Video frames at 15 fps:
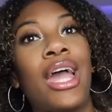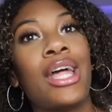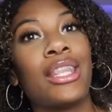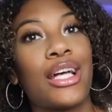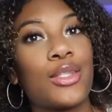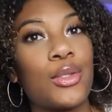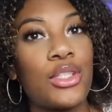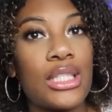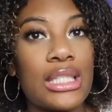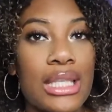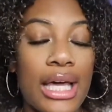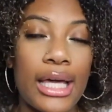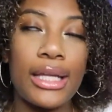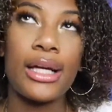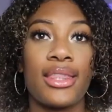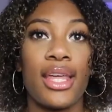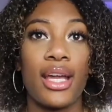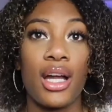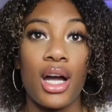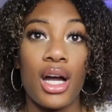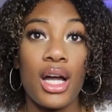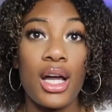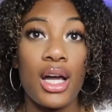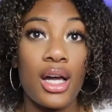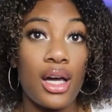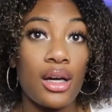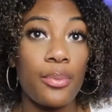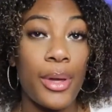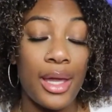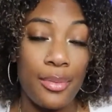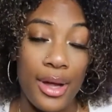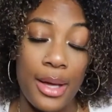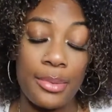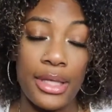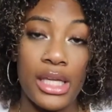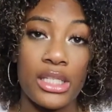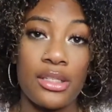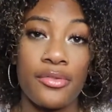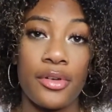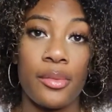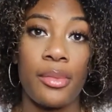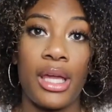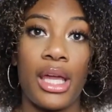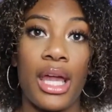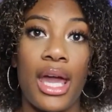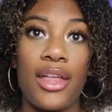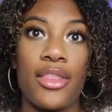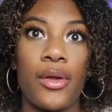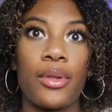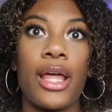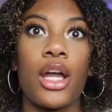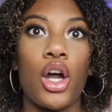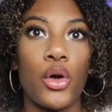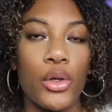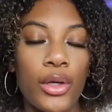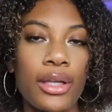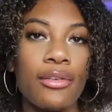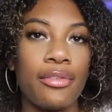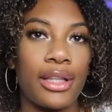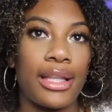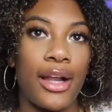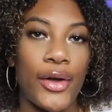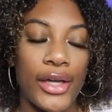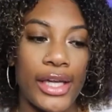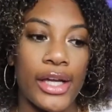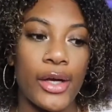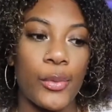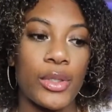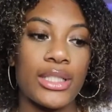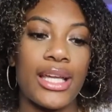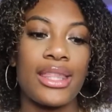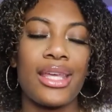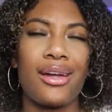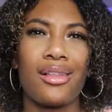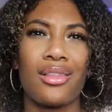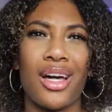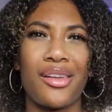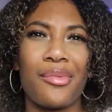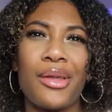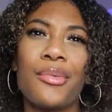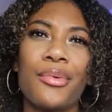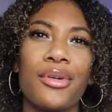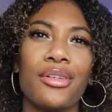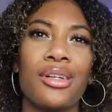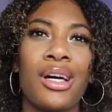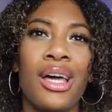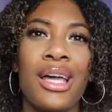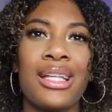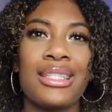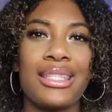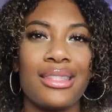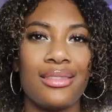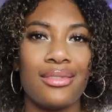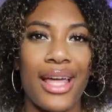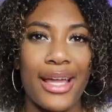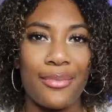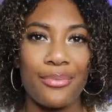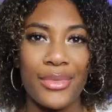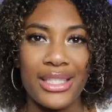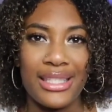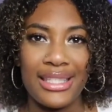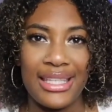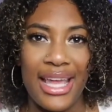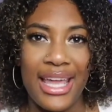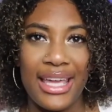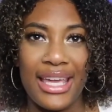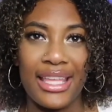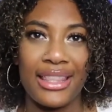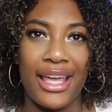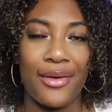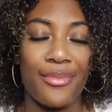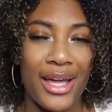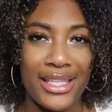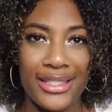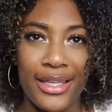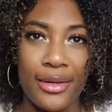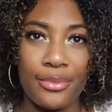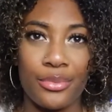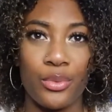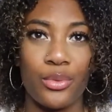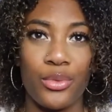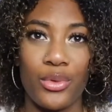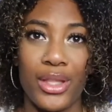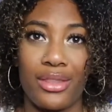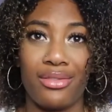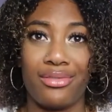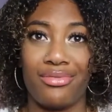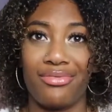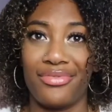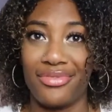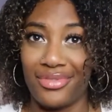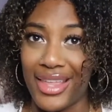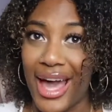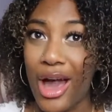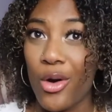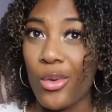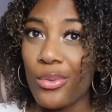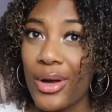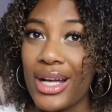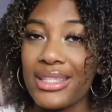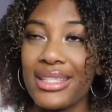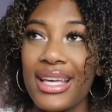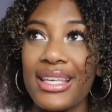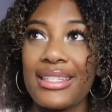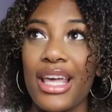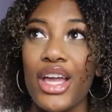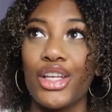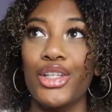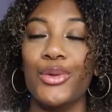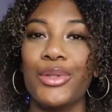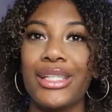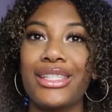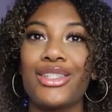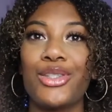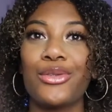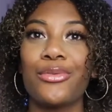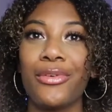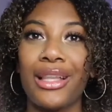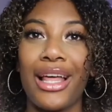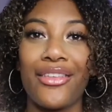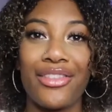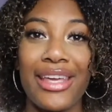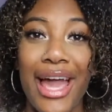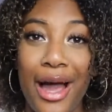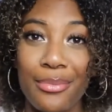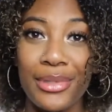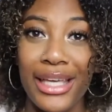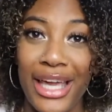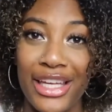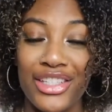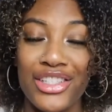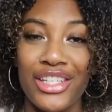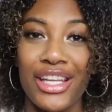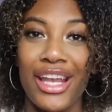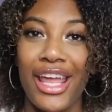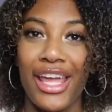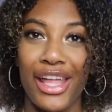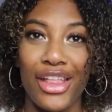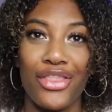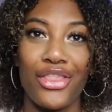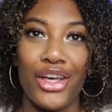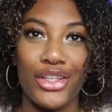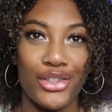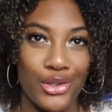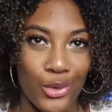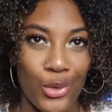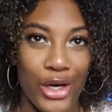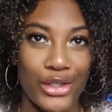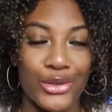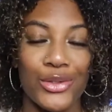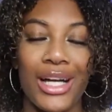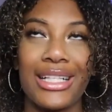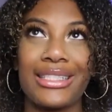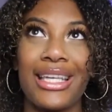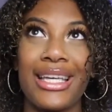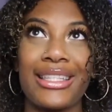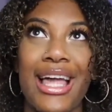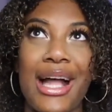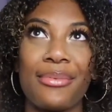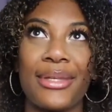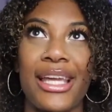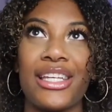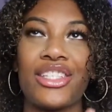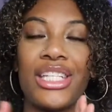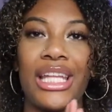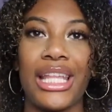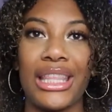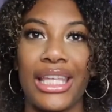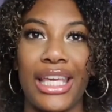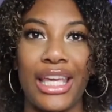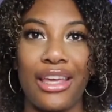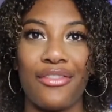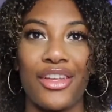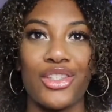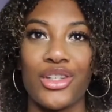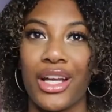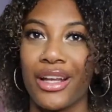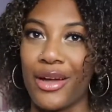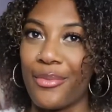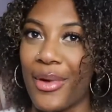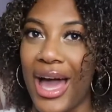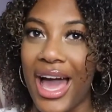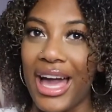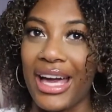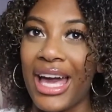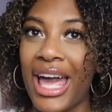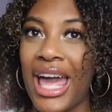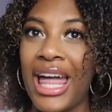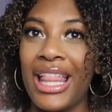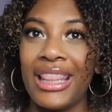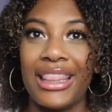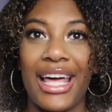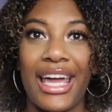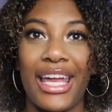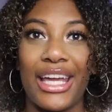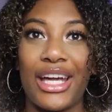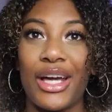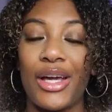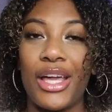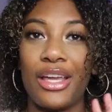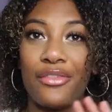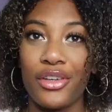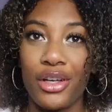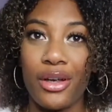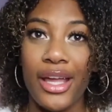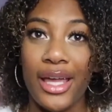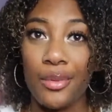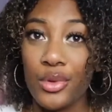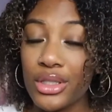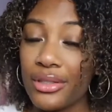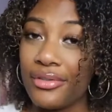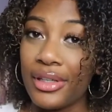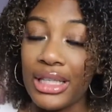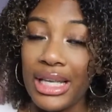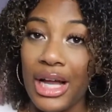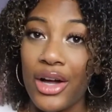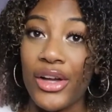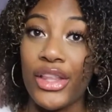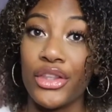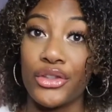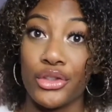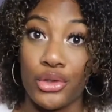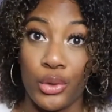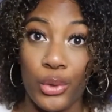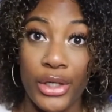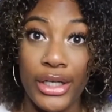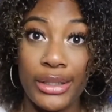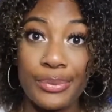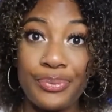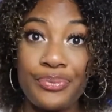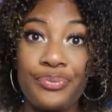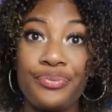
that's what she said. They got a paper application for me, and they were like, oh, you can fill it out here, which I think a lot of people like mistake and like mess up with that whole process. You need to fill out the application in the store. Do not take the application and leave and try to come back. Like if you're able to fill it out in the store,